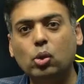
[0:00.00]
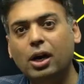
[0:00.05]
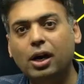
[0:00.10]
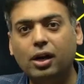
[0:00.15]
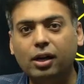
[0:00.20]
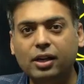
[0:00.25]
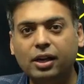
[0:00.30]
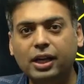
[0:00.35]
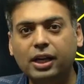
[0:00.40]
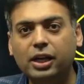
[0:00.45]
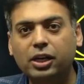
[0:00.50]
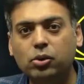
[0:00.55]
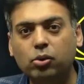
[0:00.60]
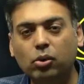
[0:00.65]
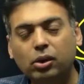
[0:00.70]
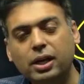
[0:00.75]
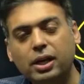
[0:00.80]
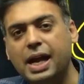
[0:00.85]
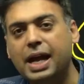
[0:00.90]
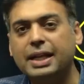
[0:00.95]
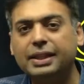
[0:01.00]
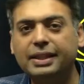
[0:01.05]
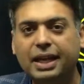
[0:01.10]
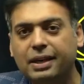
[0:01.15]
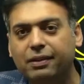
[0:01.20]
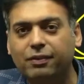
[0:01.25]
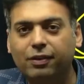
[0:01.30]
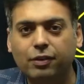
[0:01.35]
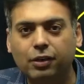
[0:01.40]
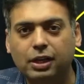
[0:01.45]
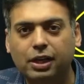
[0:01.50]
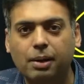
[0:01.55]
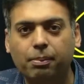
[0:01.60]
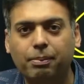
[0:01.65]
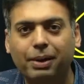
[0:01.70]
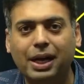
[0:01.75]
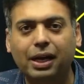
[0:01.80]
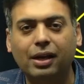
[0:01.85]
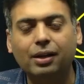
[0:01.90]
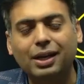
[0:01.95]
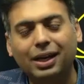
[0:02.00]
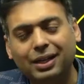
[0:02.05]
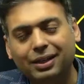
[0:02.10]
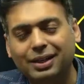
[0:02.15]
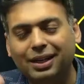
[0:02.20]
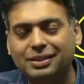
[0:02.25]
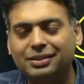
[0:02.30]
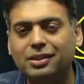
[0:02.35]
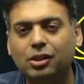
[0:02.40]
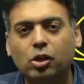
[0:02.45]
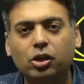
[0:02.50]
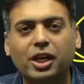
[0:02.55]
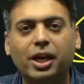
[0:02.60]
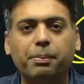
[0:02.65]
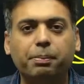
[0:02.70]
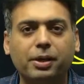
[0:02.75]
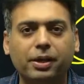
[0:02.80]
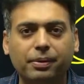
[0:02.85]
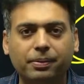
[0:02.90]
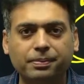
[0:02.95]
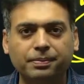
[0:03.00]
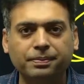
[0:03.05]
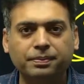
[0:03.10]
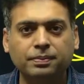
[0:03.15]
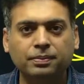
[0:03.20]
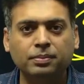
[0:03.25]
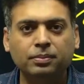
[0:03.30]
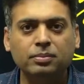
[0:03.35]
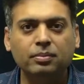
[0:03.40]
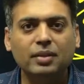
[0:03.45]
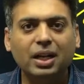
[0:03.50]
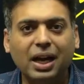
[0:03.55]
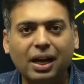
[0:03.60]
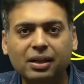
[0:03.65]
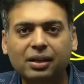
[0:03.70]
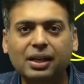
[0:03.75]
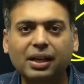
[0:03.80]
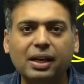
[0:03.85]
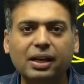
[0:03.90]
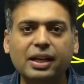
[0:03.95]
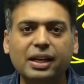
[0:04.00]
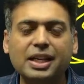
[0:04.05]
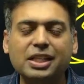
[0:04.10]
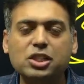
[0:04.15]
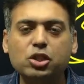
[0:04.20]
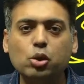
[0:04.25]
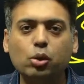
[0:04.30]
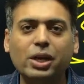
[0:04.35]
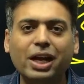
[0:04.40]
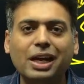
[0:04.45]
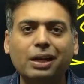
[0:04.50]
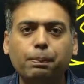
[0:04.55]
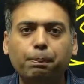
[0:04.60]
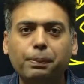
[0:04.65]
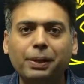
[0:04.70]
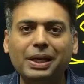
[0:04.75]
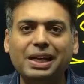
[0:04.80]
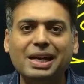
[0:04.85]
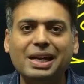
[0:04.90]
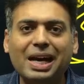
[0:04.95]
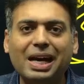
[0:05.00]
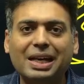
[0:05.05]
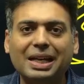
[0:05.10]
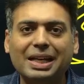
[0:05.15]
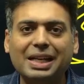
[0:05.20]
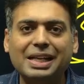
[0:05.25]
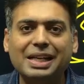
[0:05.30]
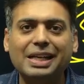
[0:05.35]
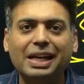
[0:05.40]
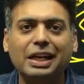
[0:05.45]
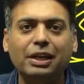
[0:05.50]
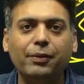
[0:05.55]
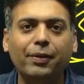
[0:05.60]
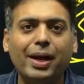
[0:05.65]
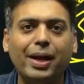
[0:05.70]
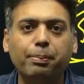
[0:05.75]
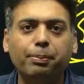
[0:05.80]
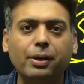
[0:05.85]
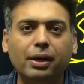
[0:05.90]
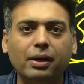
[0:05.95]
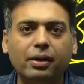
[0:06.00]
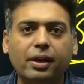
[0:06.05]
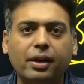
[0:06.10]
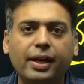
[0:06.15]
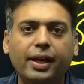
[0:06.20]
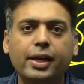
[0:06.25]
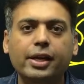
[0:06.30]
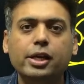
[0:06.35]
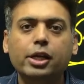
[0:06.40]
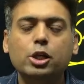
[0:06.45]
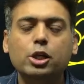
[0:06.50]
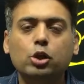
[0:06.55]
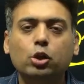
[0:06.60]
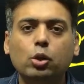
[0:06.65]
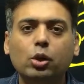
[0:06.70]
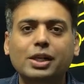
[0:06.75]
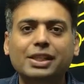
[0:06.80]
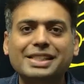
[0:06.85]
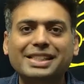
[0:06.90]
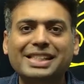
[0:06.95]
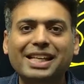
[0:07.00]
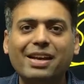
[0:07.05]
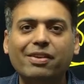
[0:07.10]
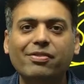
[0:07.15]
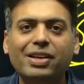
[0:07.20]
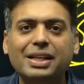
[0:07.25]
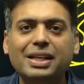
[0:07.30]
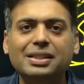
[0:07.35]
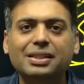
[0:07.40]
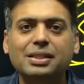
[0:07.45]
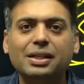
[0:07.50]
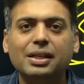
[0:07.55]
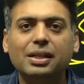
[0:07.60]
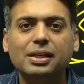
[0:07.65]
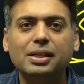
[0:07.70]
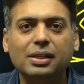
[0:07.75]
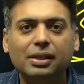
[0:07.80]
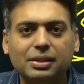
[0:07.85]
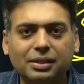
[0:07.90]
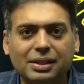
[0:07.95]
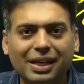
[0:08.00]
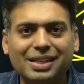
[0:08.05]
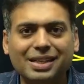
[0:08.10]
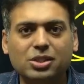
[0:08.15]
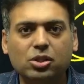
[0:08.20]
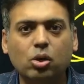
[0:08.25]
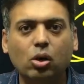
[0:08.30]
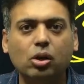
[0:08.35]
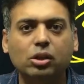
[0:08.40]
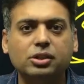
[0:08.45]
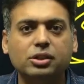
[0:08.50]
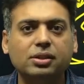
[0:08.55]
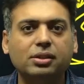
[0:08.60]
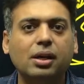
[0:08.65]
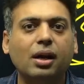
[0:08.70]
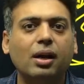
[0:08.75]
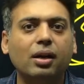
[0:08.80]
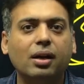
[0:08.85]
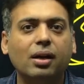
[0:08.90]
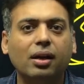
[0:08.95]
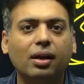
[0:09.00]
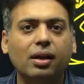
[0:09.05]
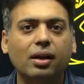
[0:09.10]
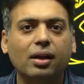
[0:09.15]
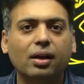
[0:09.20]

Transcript: to earn really good and then we will come back. It does not happen. Until unless you get PR in a developed country, your saving does not start.